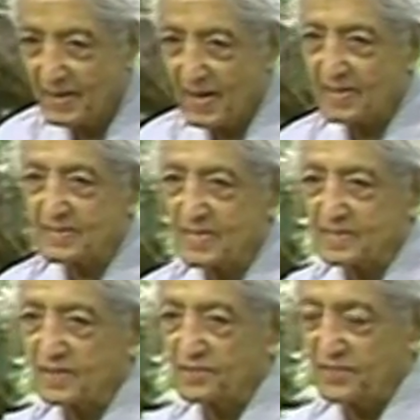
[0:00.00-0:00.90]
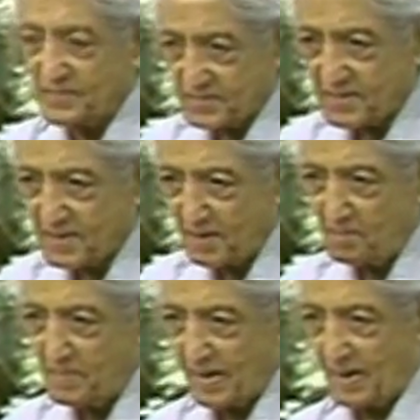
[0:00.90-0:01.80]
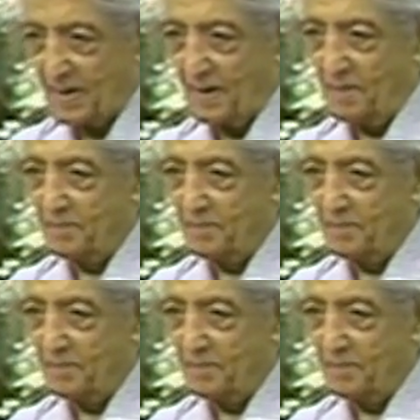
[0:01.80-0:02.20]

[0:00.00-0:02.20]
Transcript: as there is a physical mirror?